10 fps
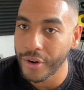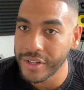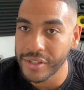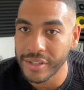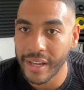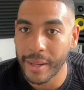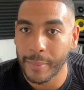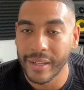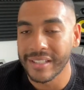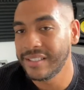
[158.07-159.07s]
audition
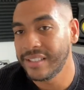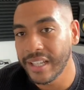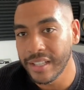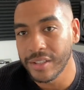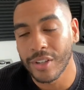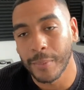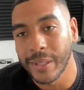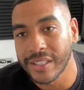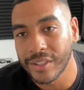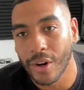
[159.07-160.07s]
tape and has seen
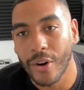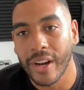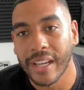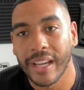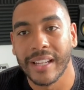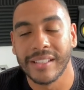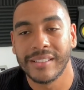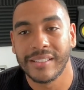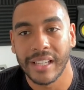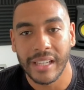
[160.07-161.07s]
Tommy's story and
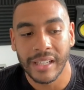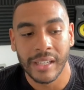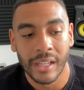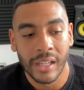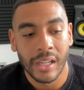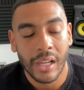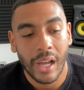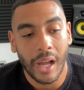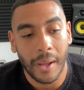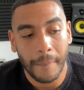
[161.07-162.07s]
has seen
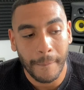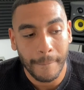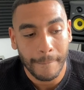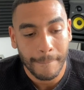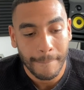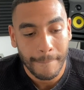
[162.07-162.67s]
um,